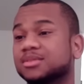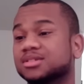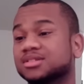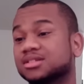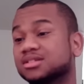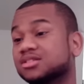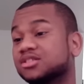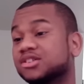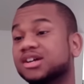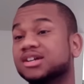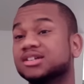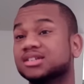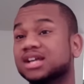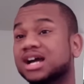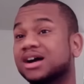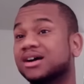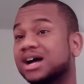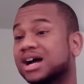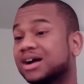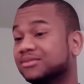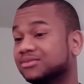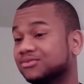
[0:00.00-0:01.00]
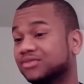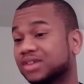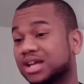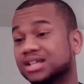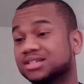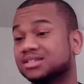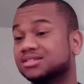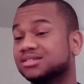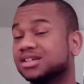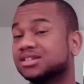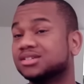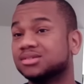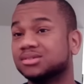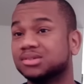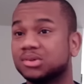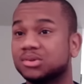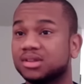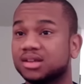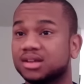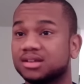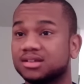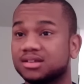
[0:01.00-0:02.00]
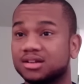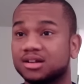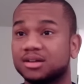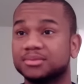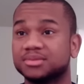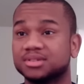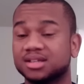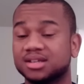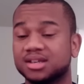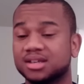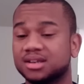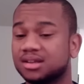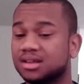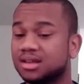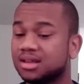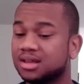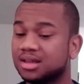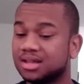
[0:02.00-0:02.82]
It's just crazy. I suggest you do that. You know what I'm saying?